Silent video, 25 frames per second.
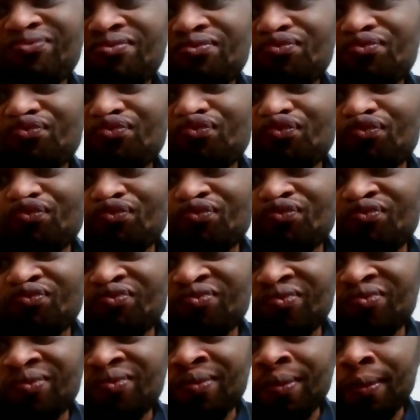
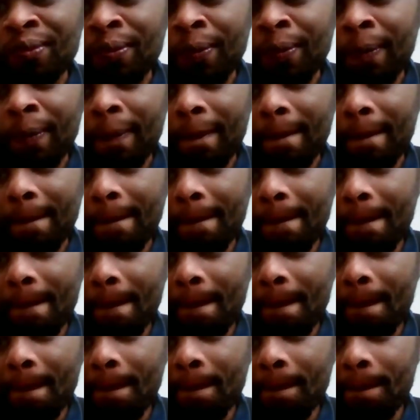
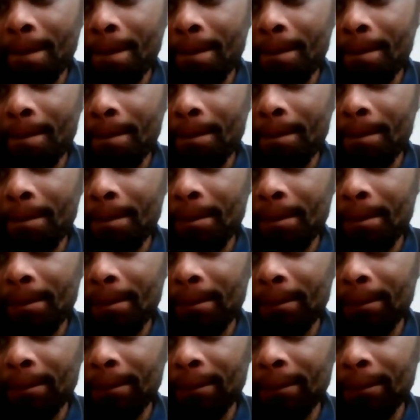(silence)